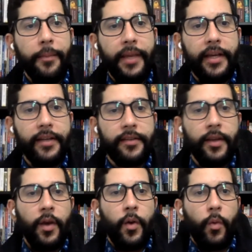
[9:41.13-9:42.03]
because
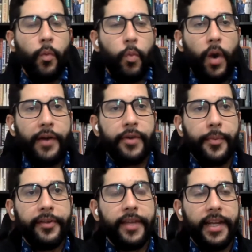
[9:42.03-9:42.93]
one
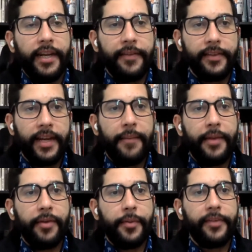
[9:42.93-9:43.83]
representative is going to
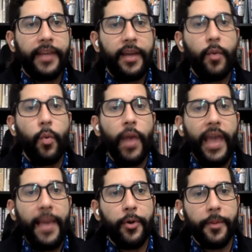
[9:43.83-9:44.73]
be representing
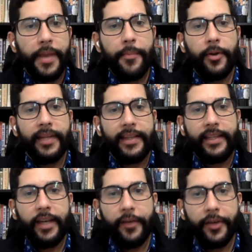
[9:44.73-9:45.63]
way more people than
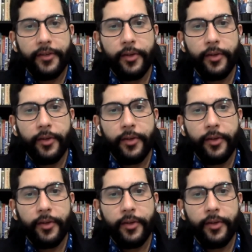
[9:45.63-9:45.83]
the other.